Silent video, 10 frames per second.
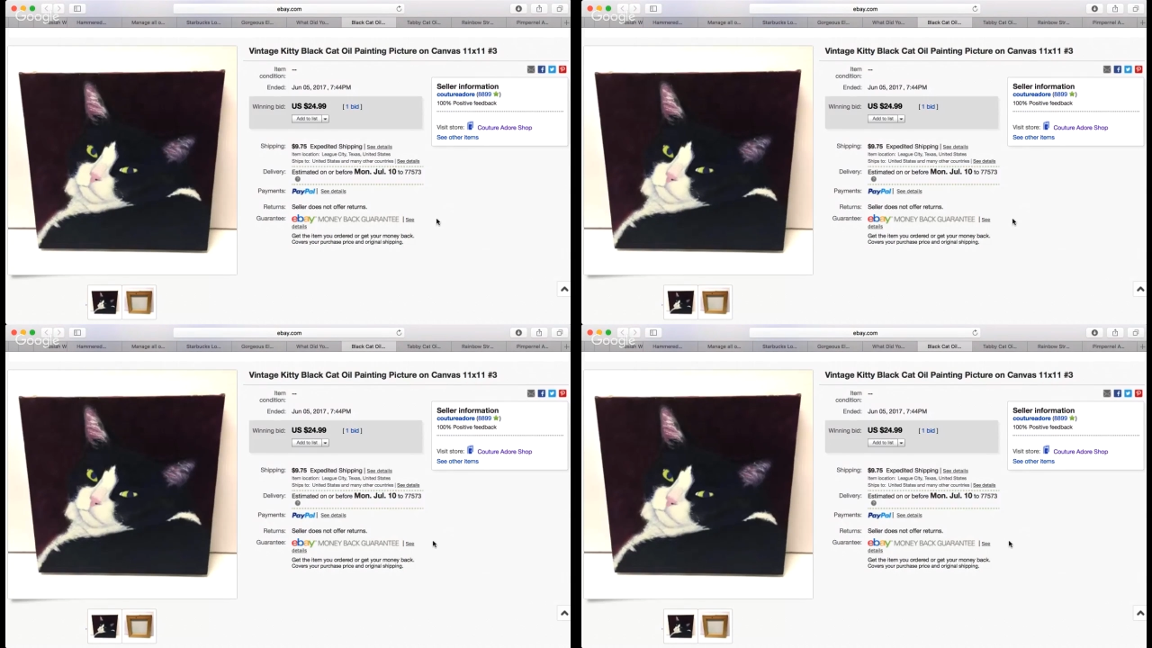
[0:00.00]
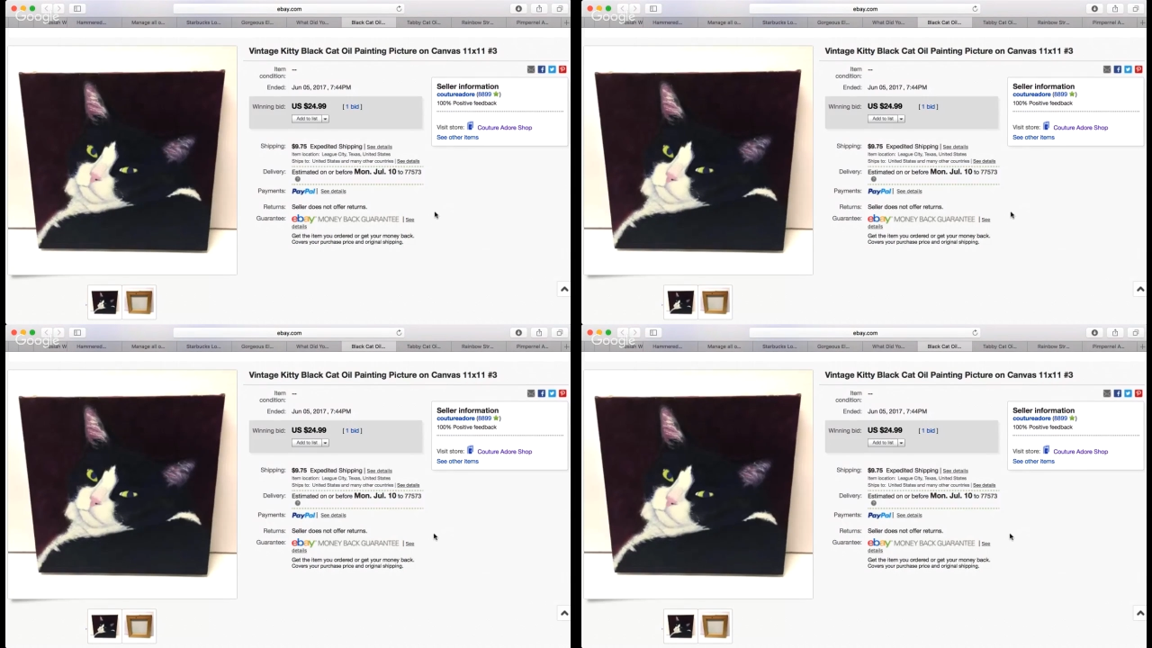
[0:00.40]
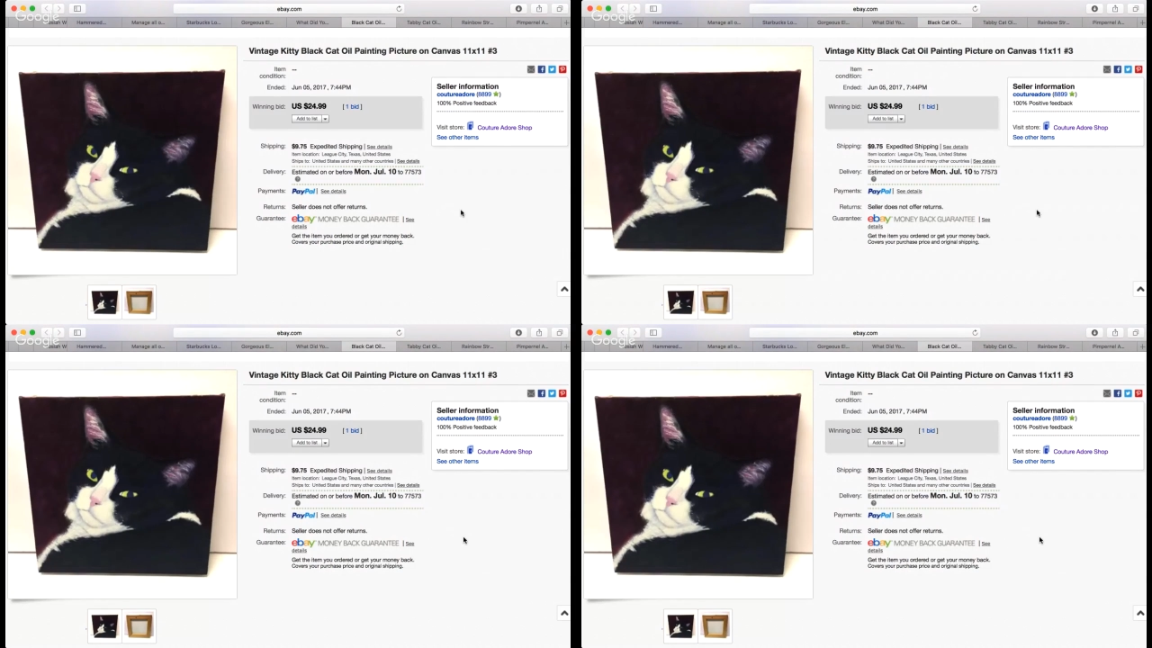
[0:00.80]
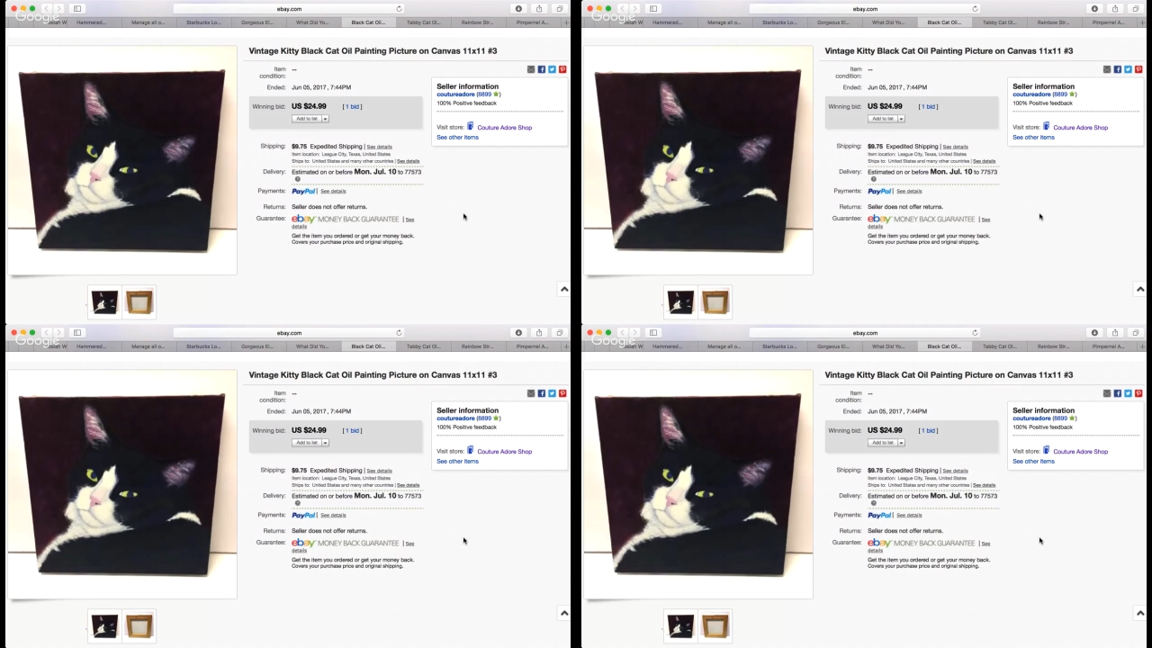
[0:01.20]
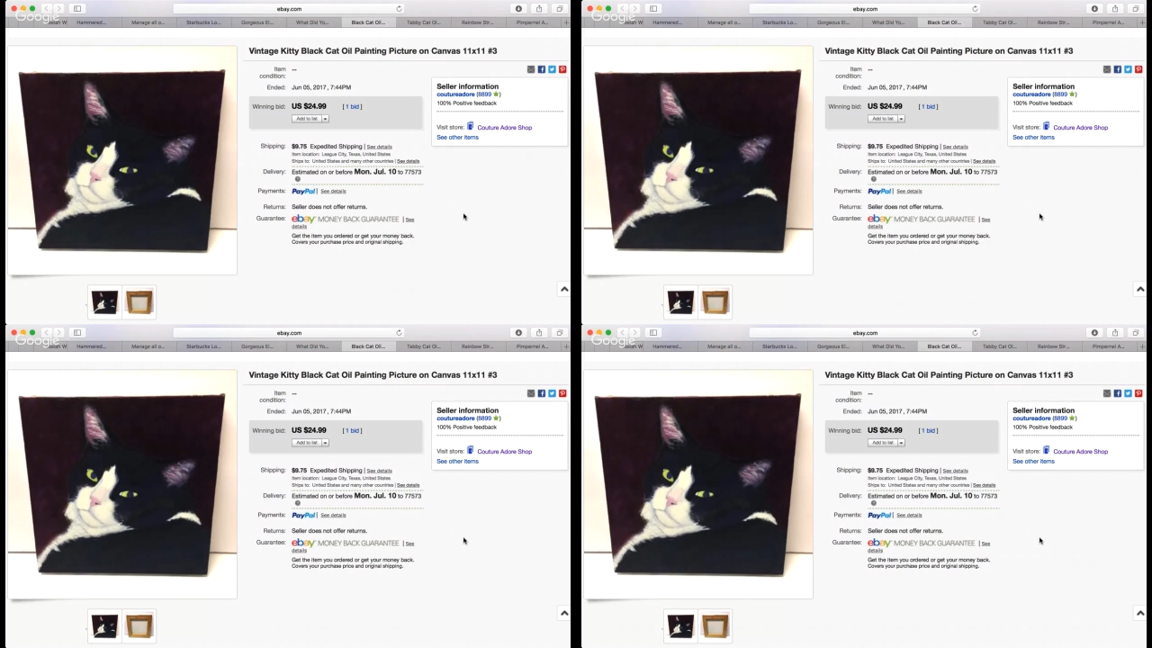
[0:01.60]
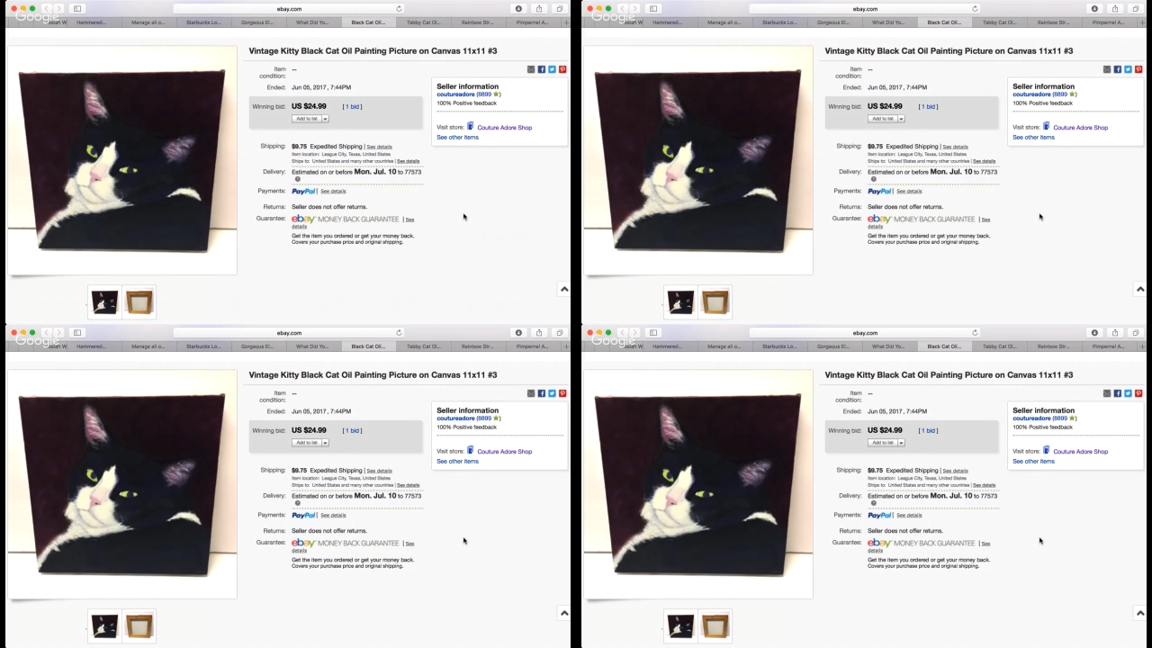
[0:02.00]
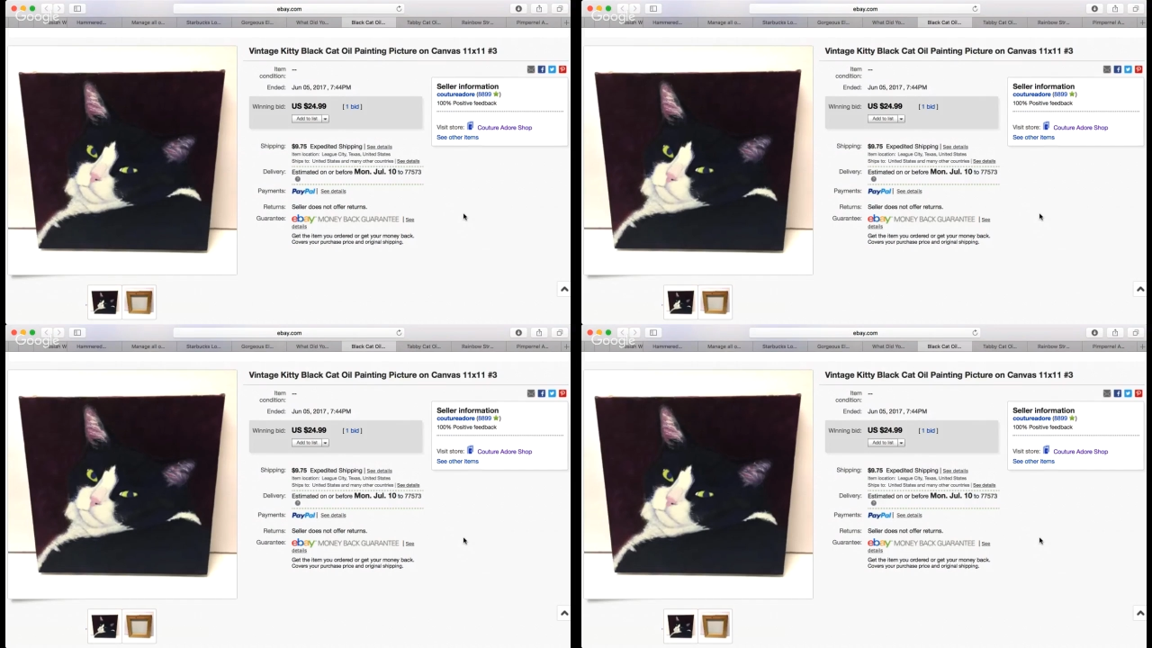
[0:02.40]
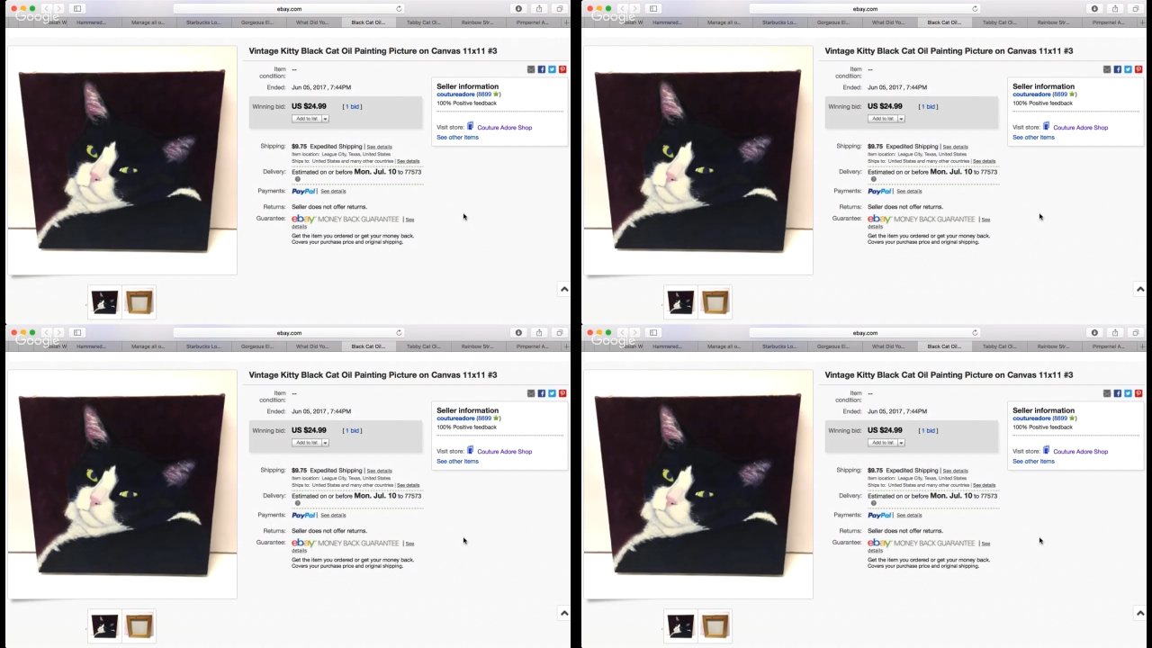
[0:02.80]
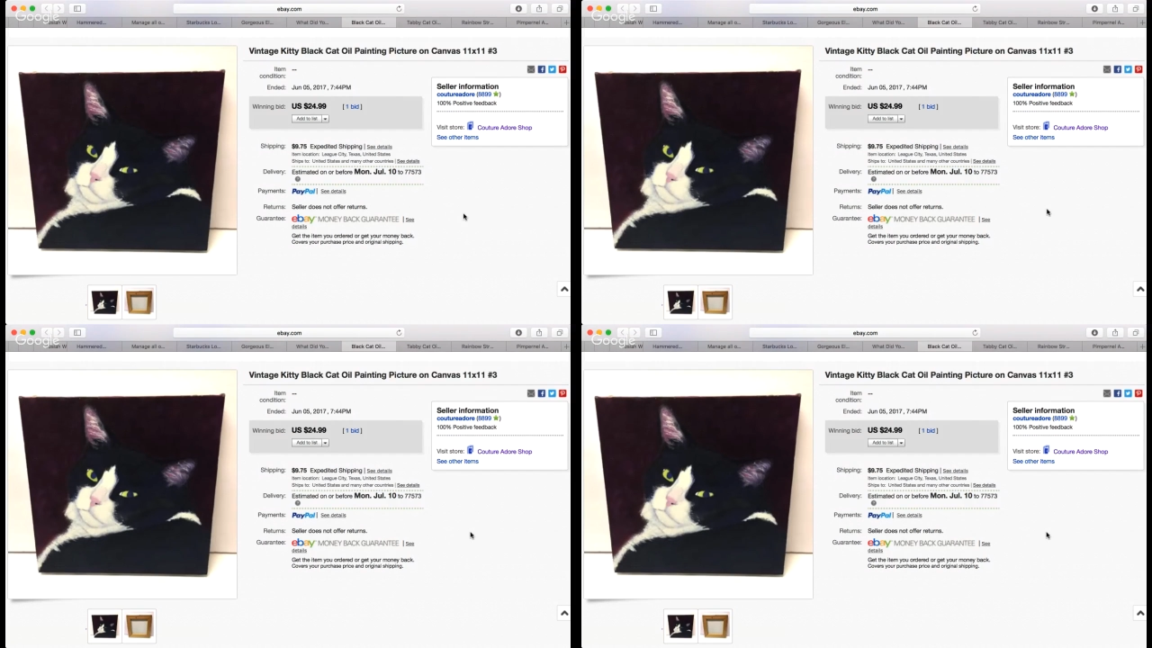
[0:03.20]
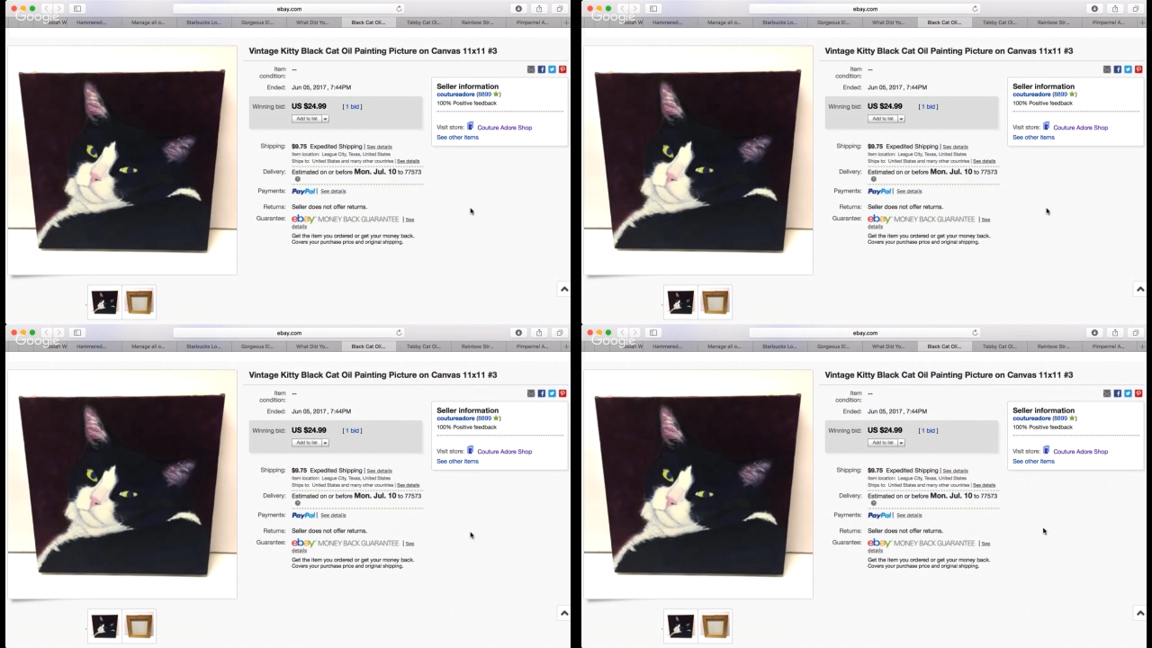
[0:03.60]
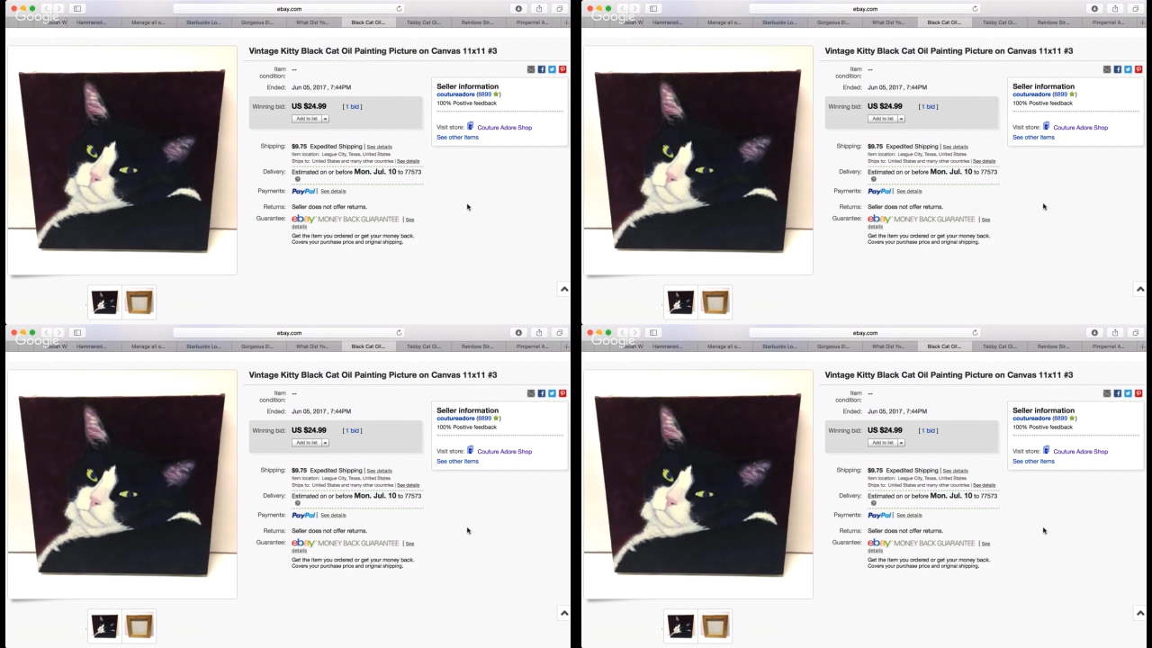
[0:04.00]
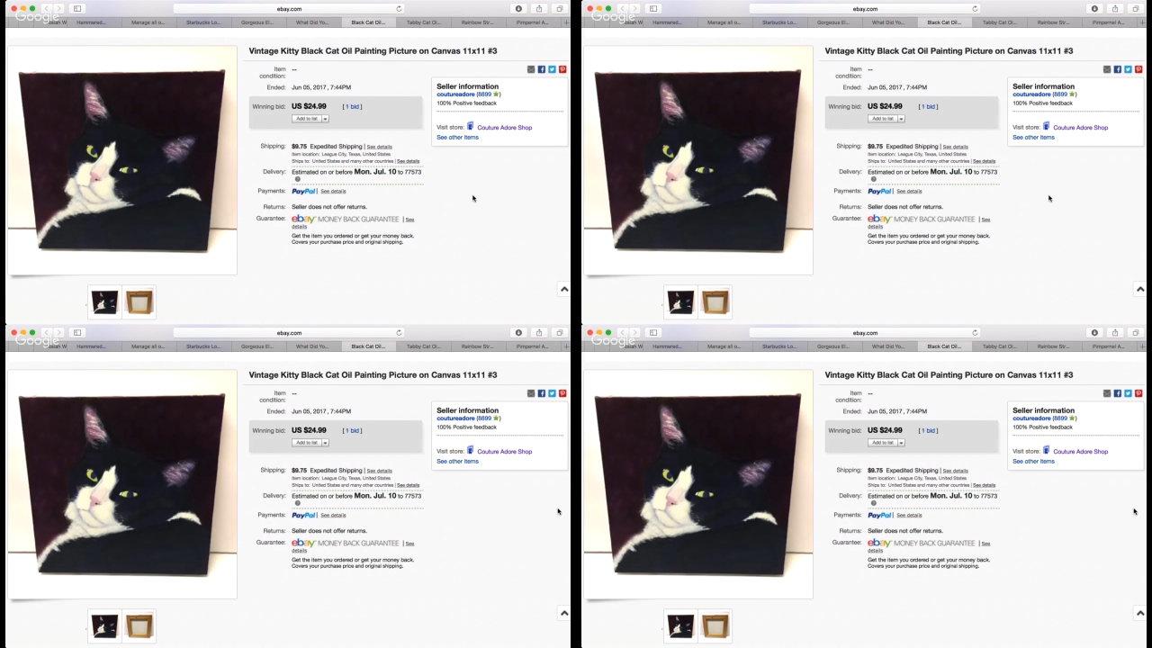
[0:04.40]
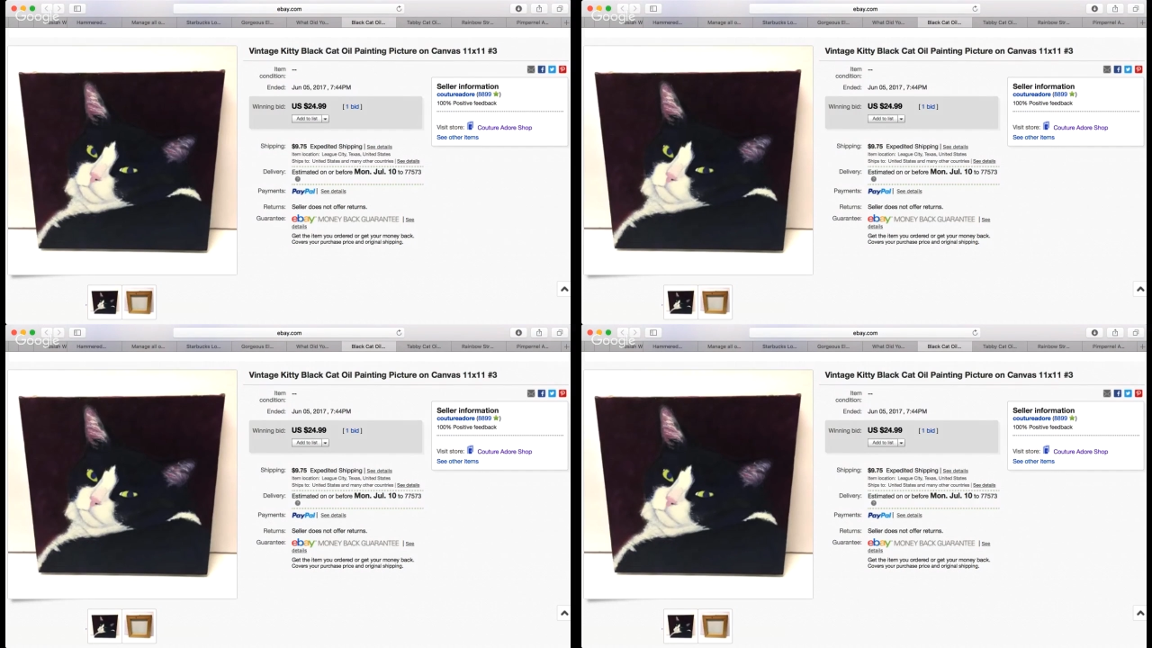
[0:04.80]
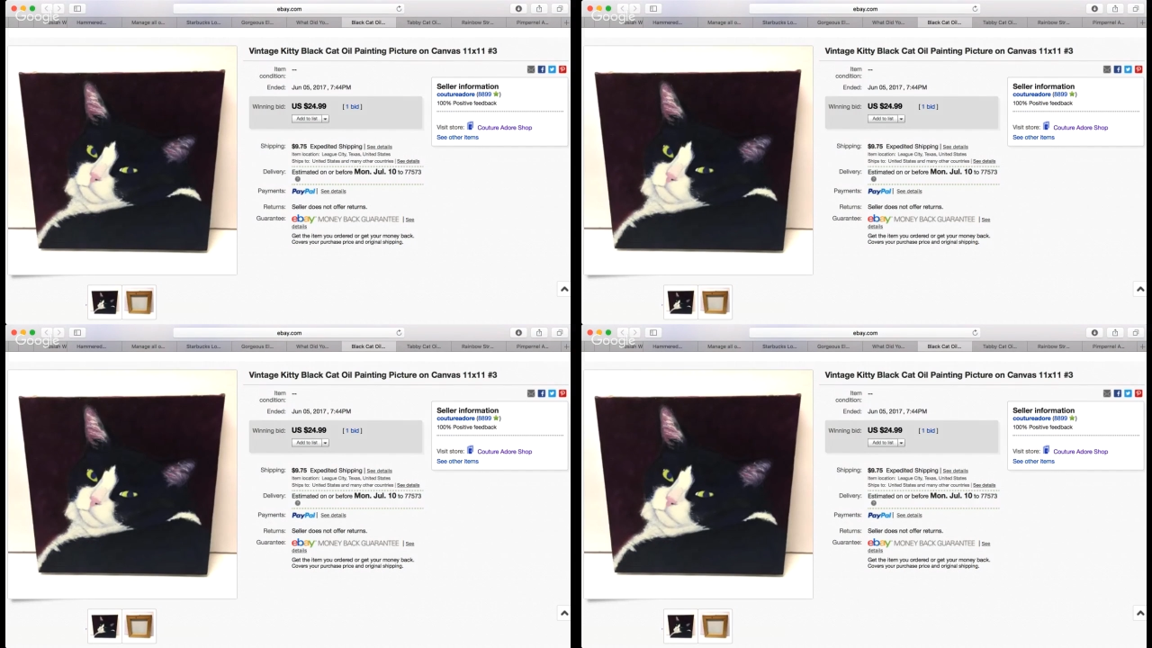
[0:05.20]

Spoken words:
No face is visible, so there are no lips to read.